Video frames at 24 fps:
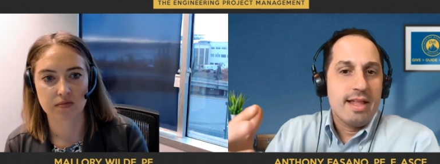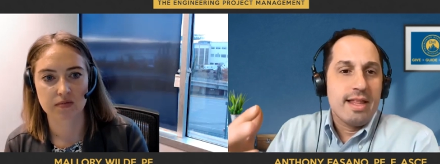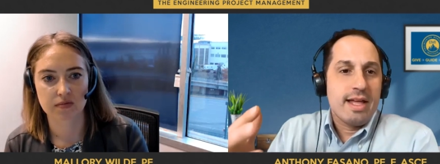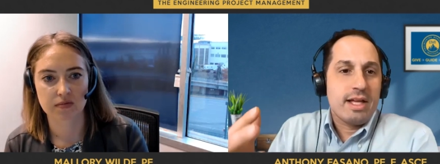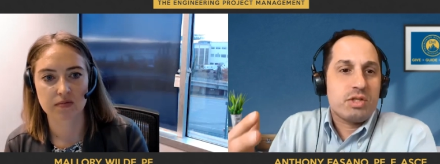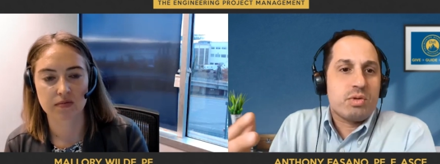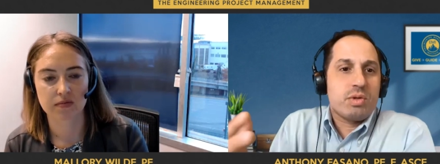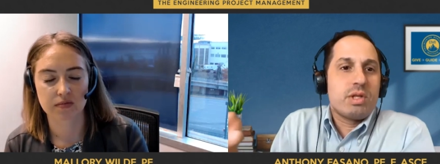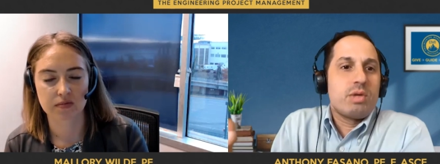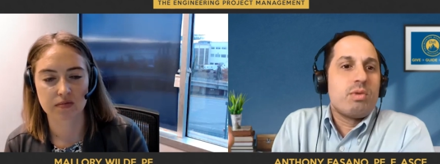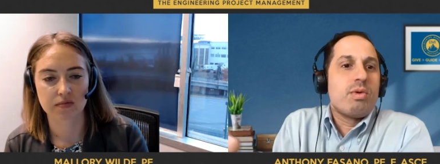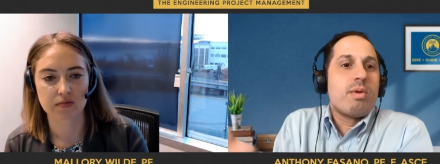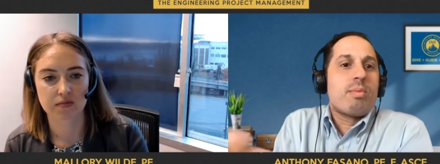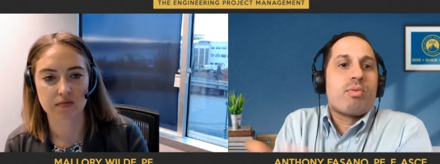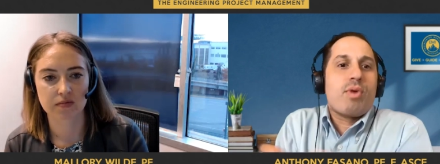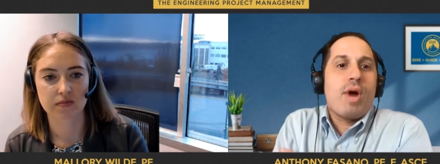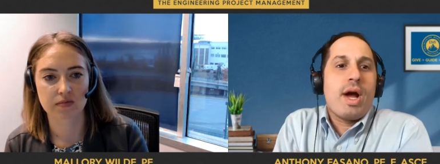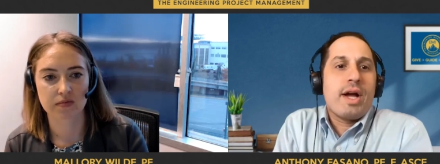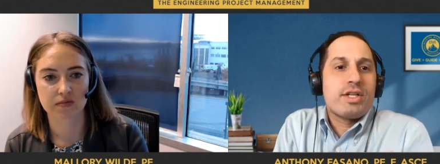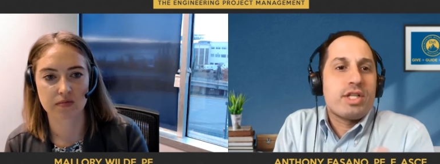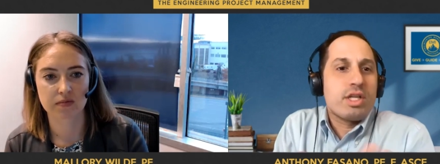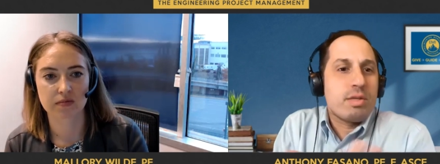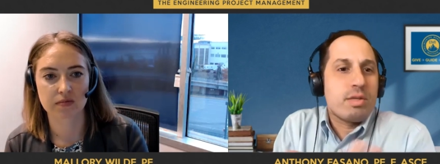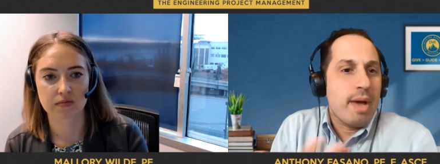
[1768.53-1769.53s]
Speaker 1: that's really what
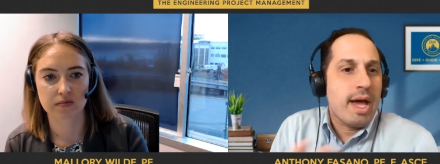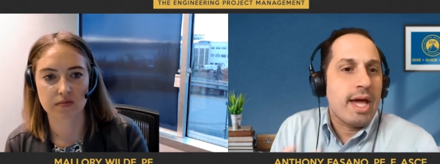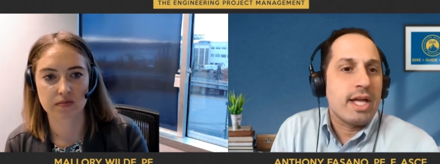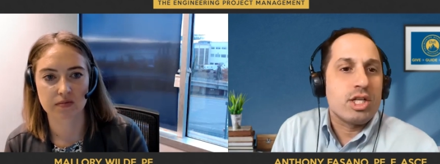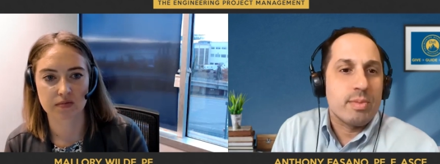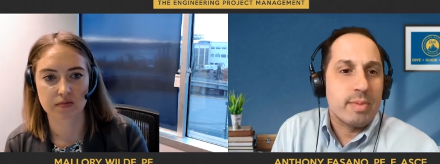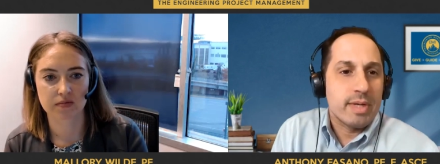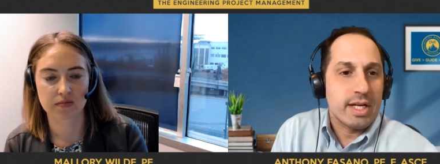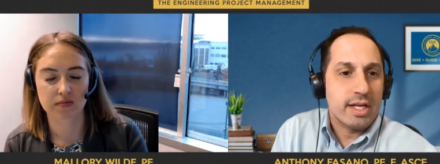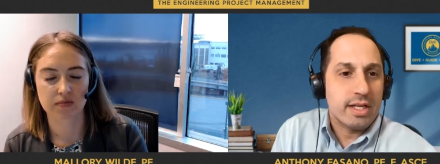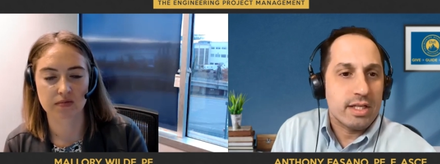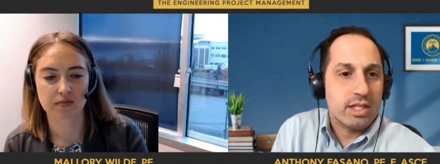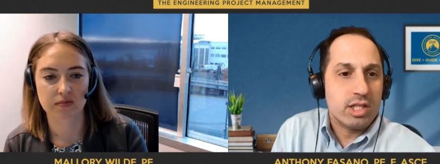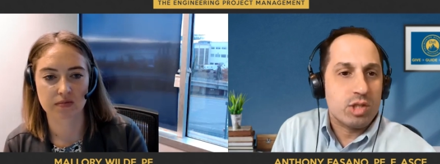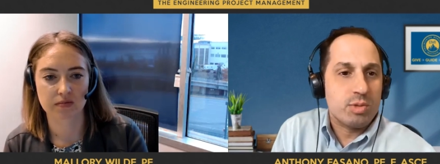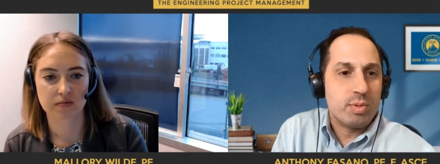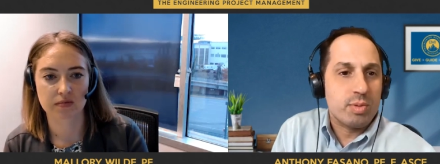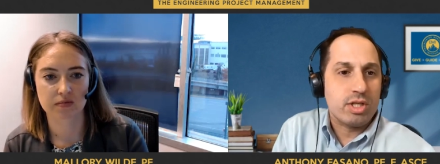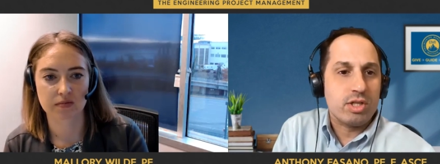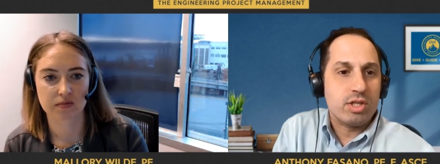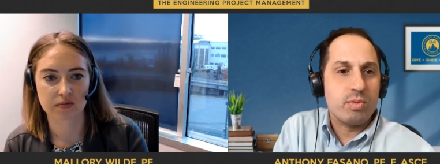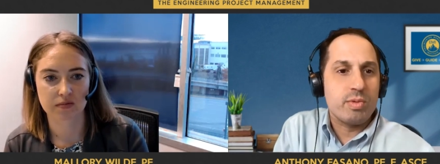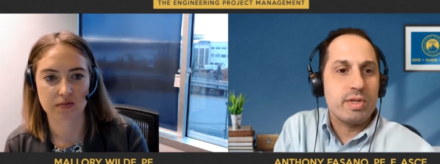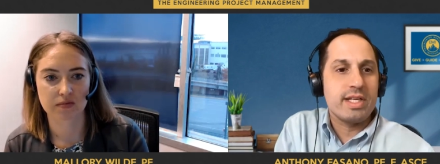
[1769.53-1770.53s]
project management is
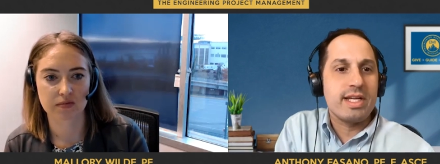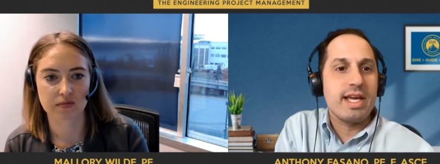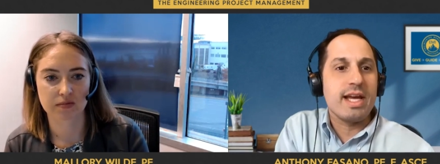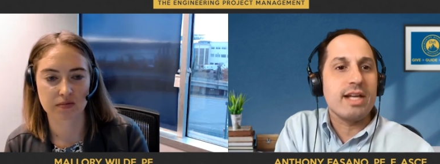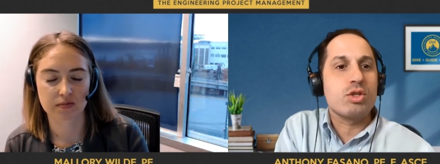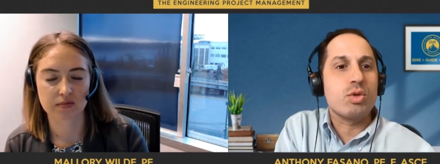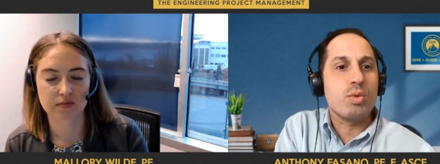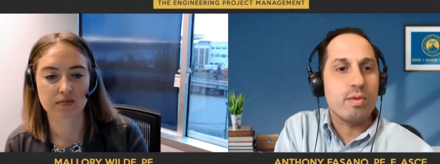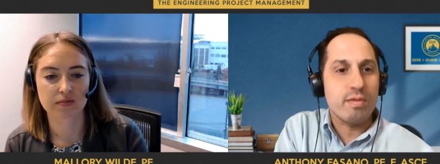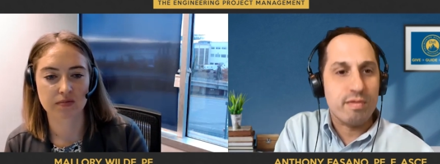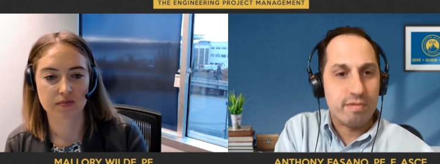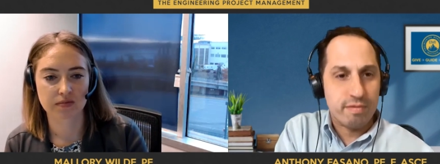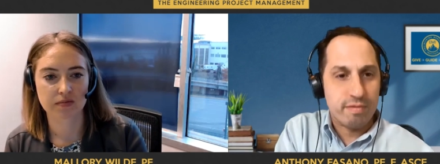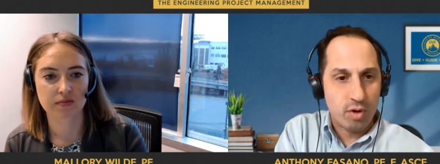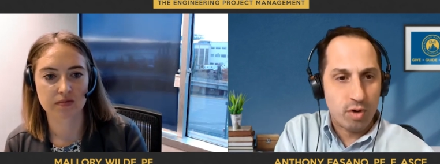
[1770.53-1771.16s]
especially when you get into a